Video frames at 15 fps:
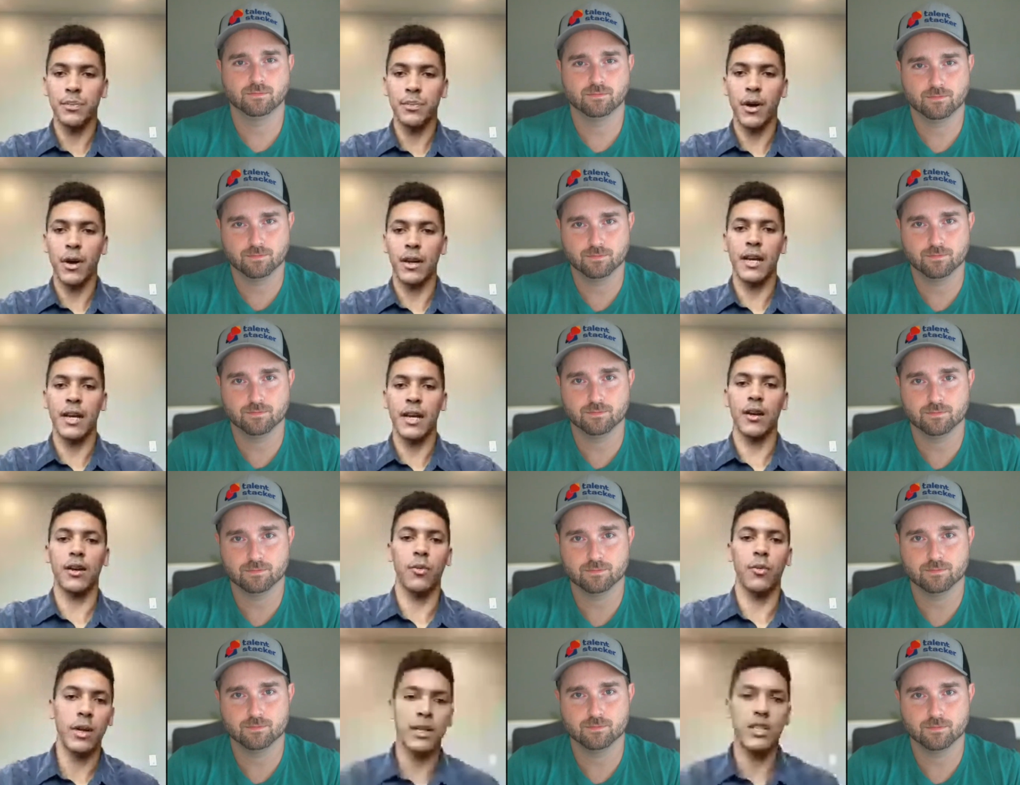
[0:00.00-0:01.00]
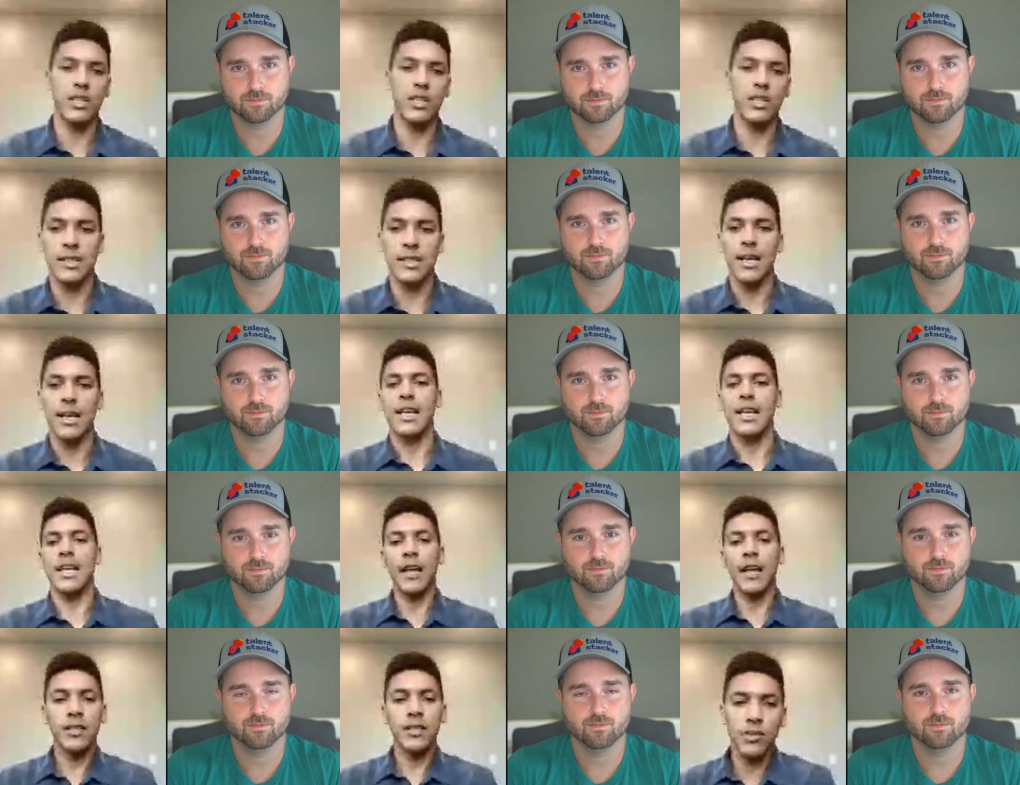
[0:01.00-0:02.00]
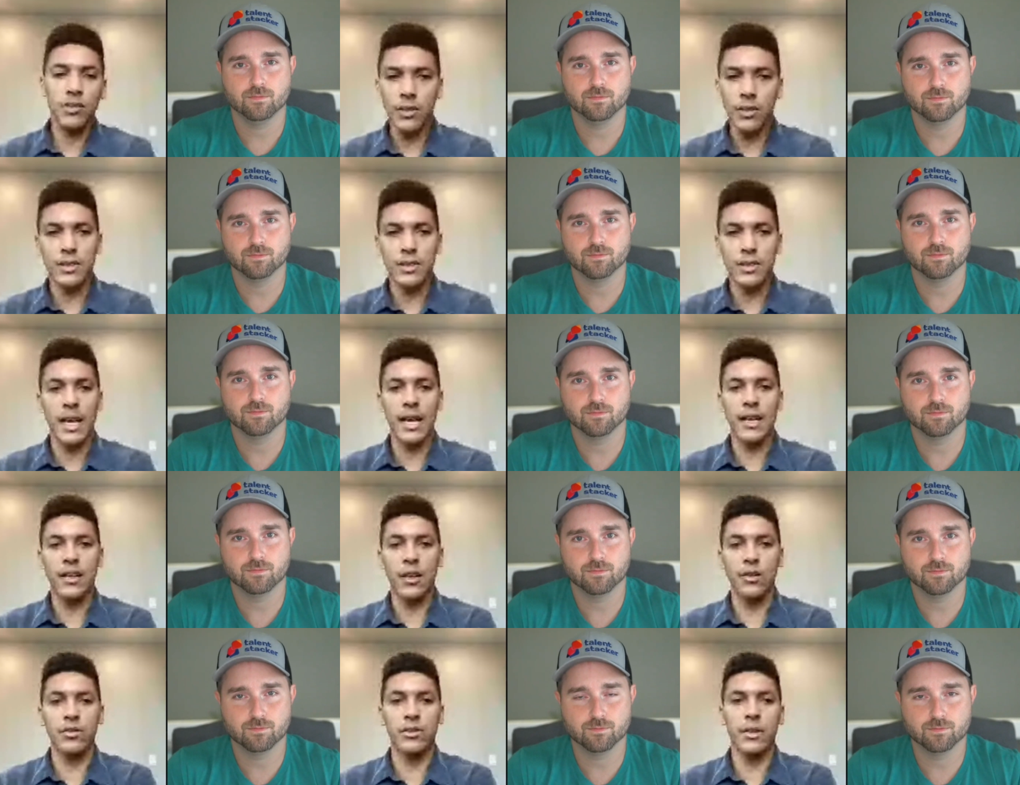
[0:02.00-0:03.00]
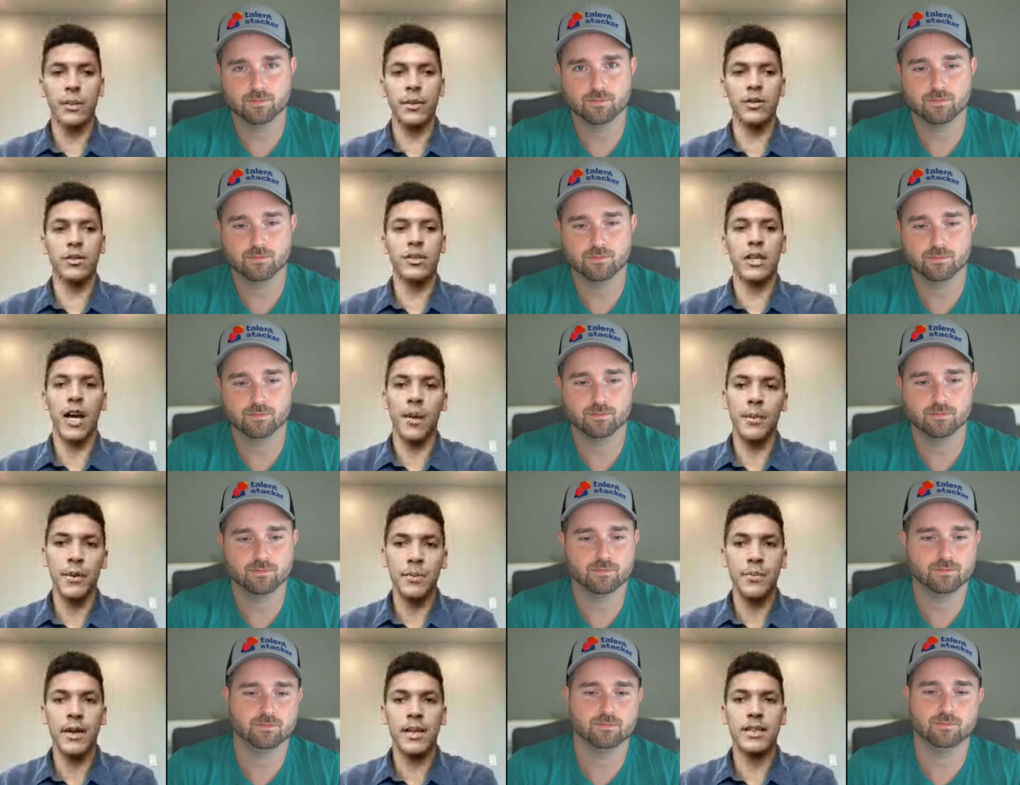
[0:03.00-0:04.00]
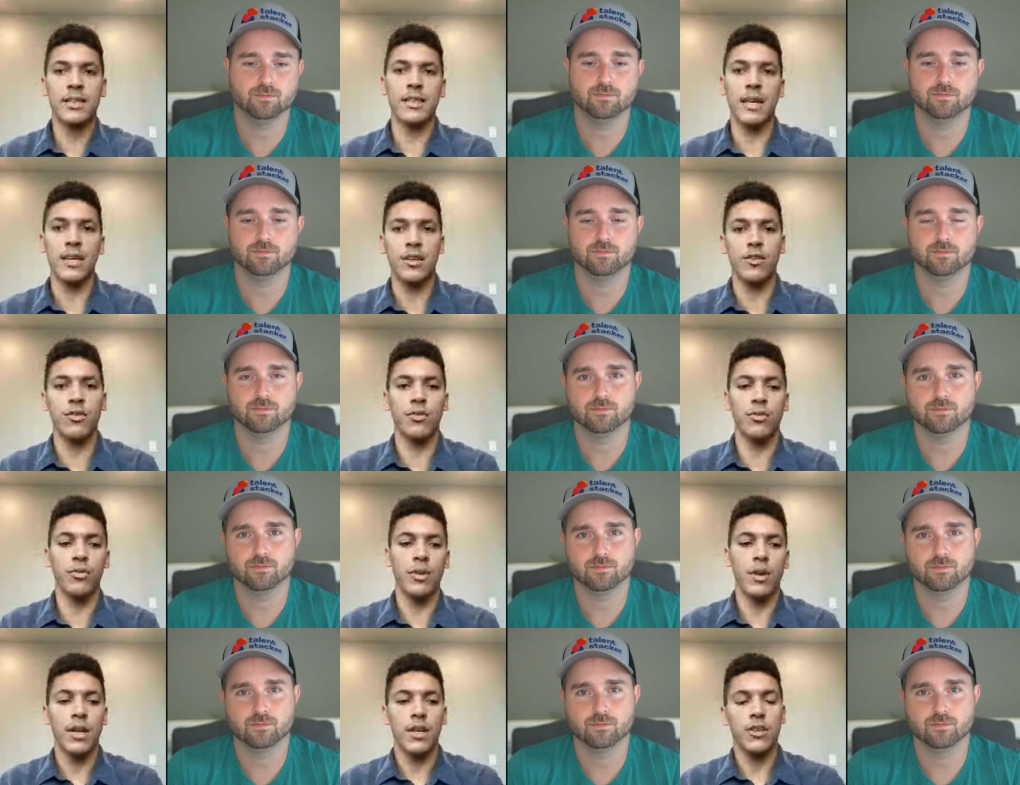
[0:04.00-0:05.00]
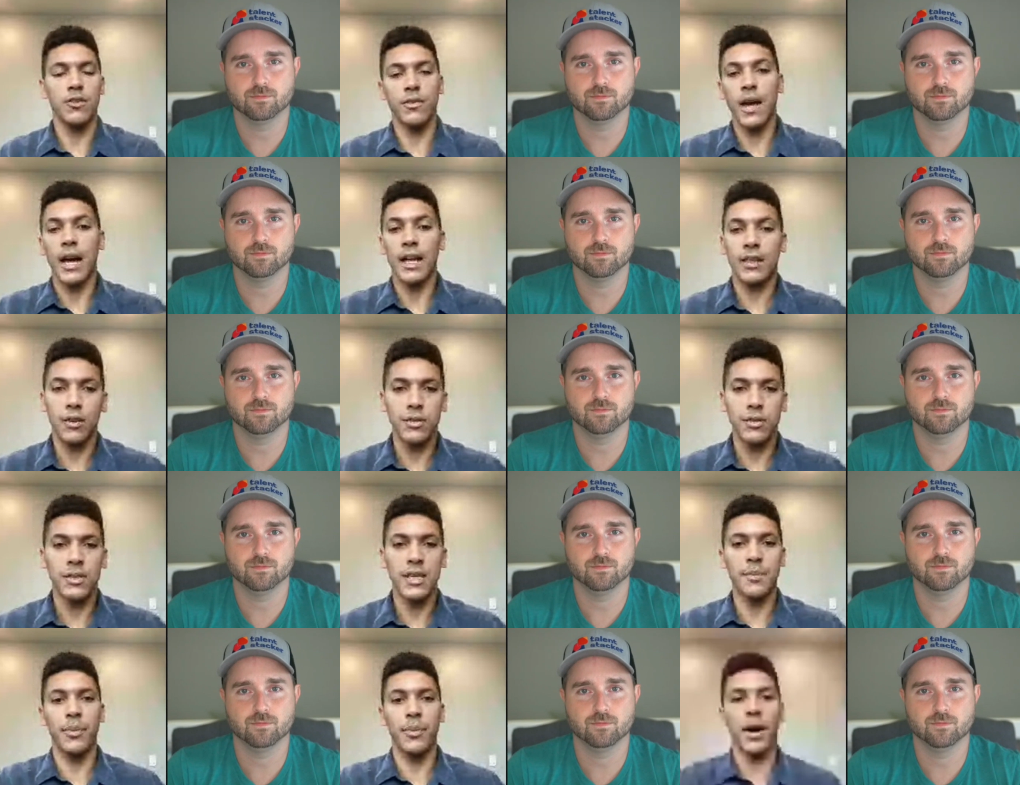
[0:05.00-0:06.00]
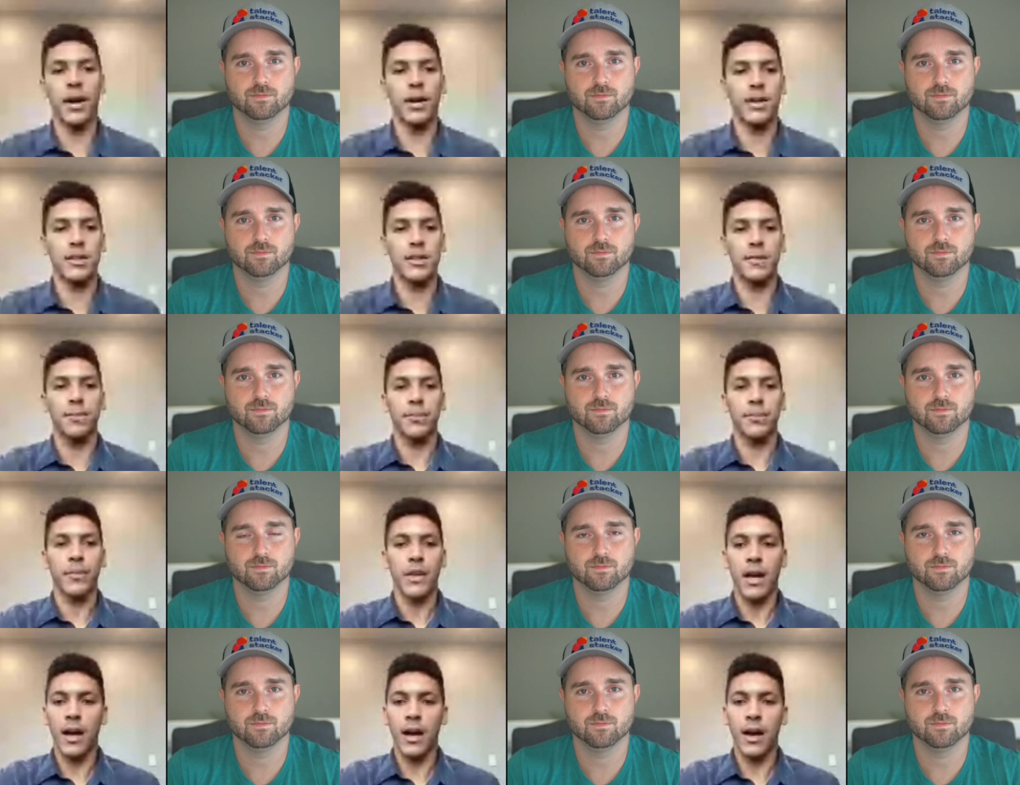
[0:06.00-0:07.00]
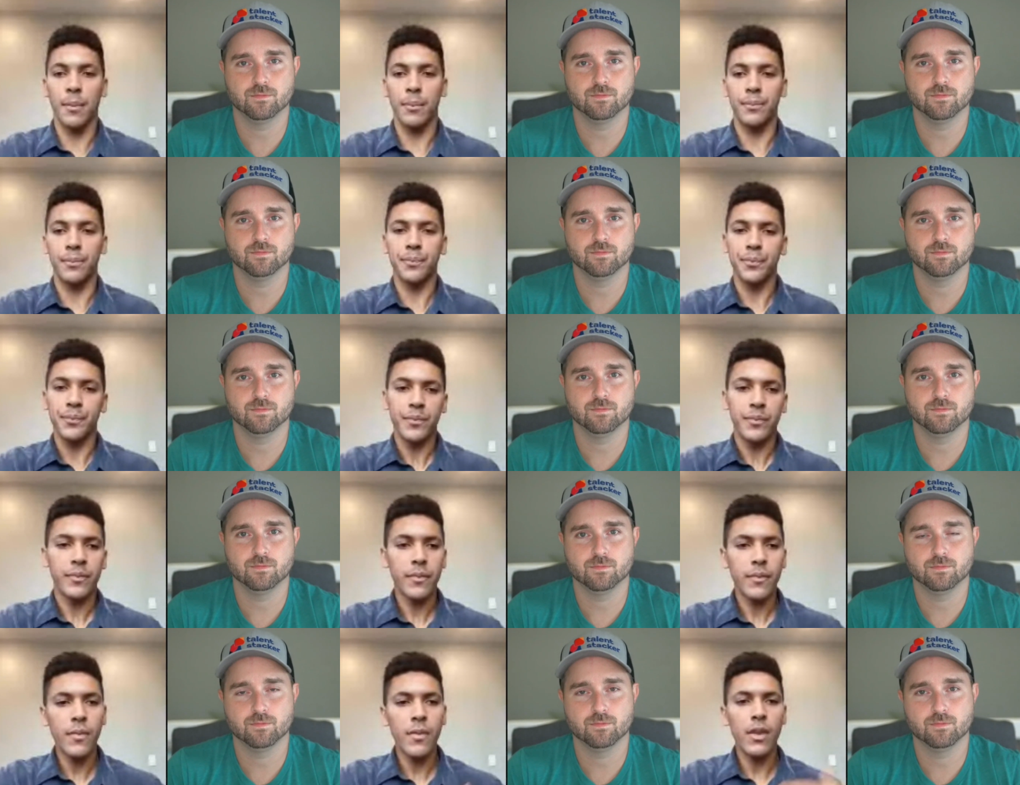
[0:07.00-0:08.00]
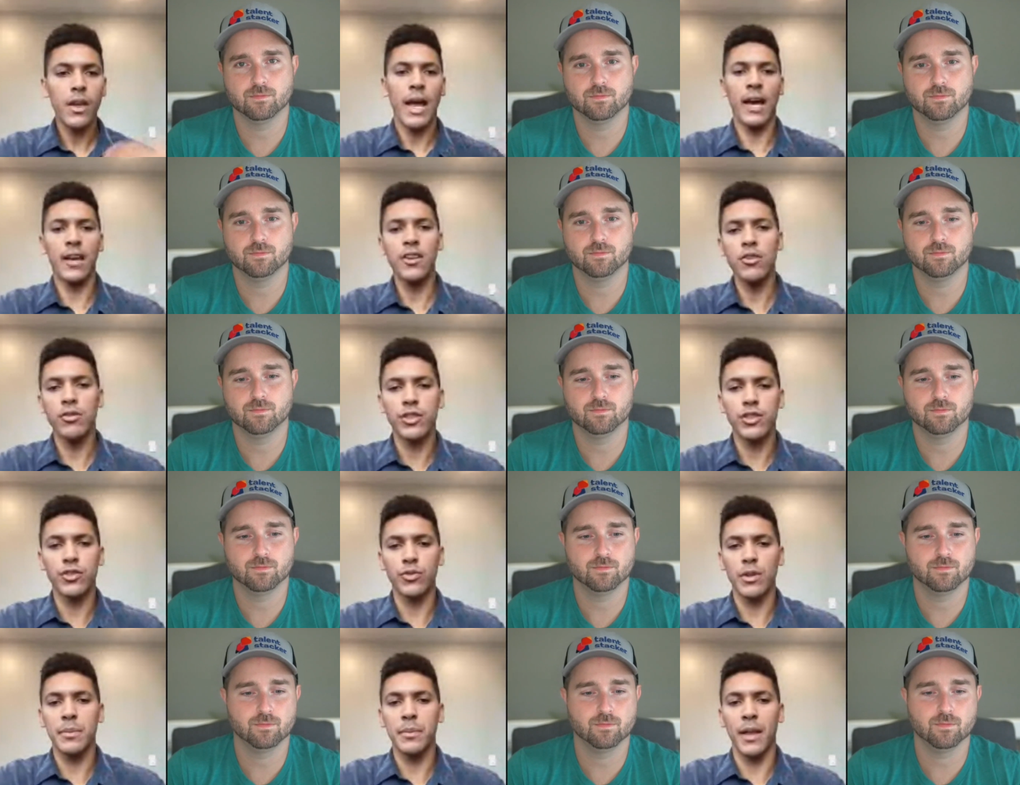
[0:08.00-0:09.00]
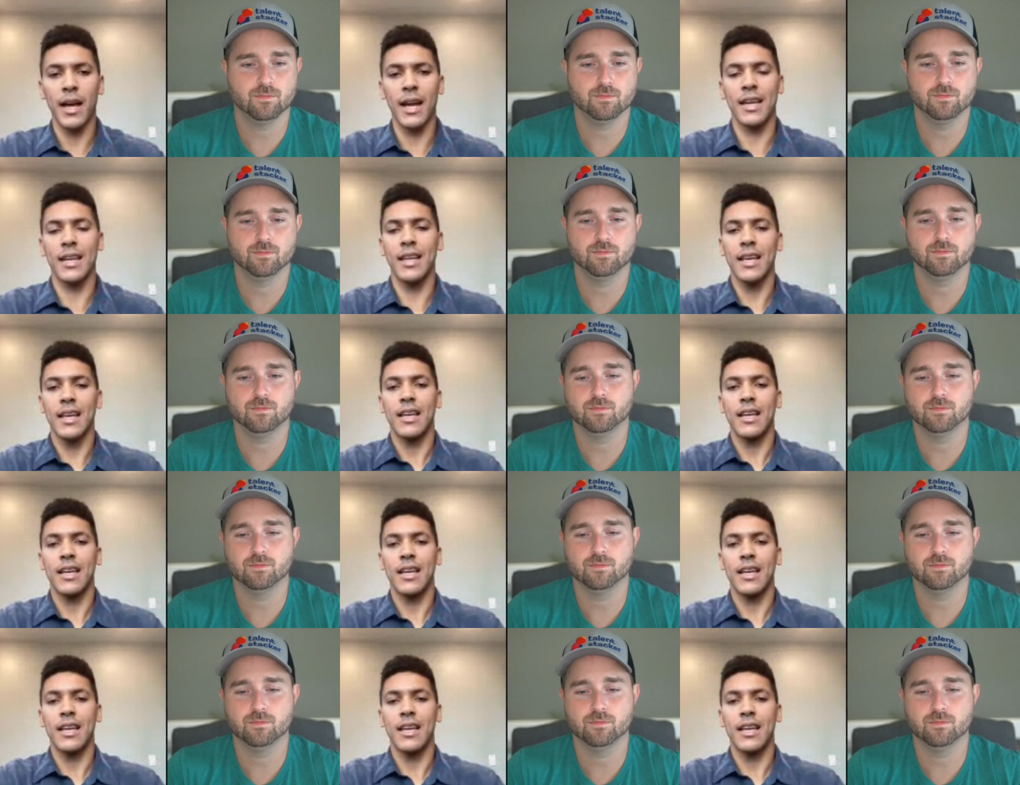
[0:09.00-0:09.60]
Speaker 1: part here, which is now that you understand those some of those common myths and you you've got those debunked. Um, how do you streamline